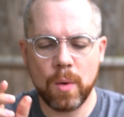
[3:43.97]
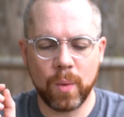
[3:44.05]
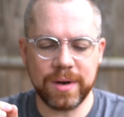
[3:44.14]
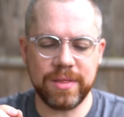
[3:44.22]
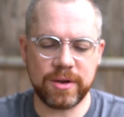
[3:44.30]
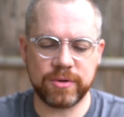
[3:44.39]

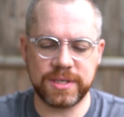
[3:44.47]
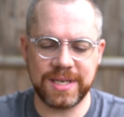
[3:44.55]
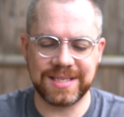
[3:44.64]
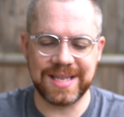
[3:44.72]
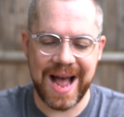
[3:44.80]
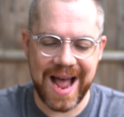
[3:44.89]
One of the
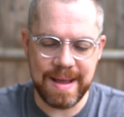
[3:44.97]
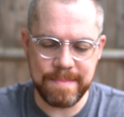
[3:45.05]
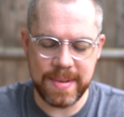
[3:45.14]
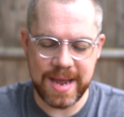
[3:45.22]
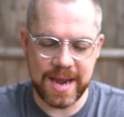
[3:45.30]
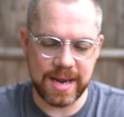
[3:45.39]
critiques that I
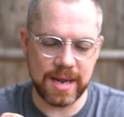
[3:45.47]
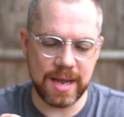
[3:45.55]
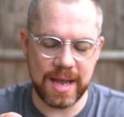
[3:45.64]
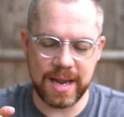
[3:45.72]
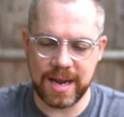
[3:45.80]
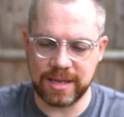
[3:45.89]
made, and